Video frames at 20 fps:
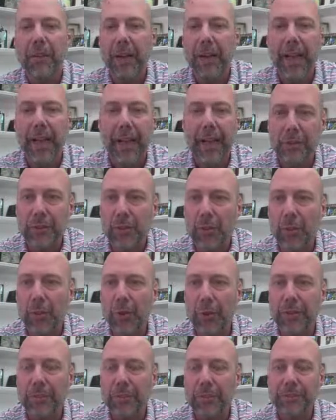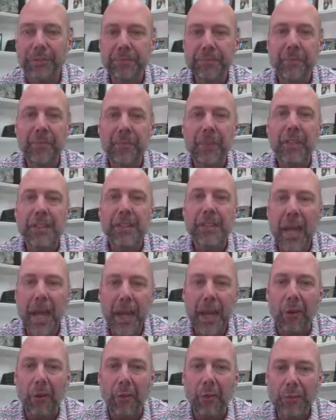got a house on
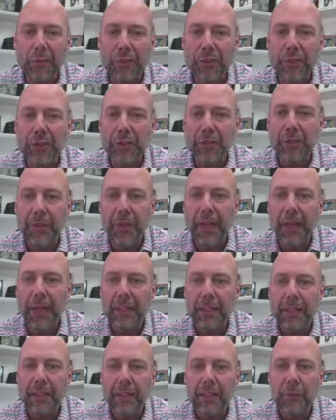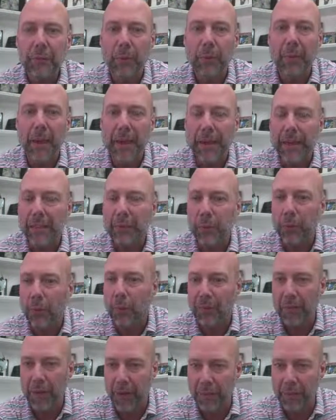Towns that we manage for one
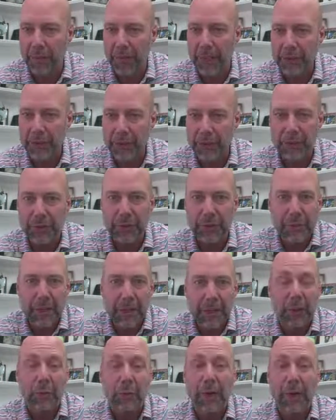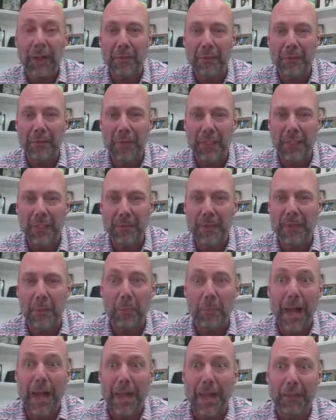of our investors. It's been a great investment. The
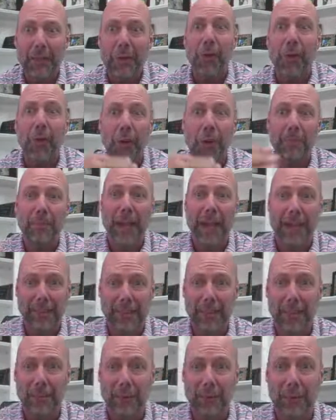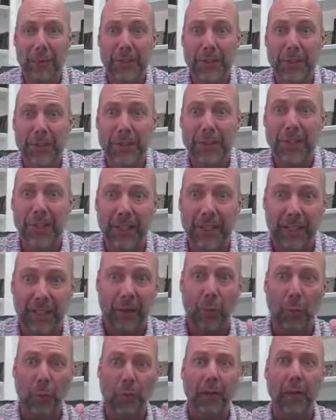backyard backs up to a cemetery. A
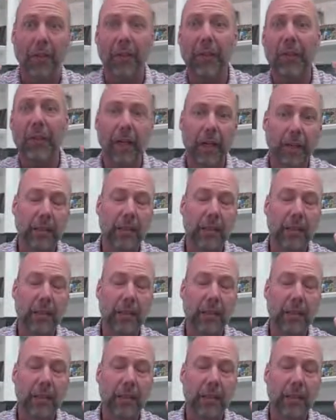little weird there.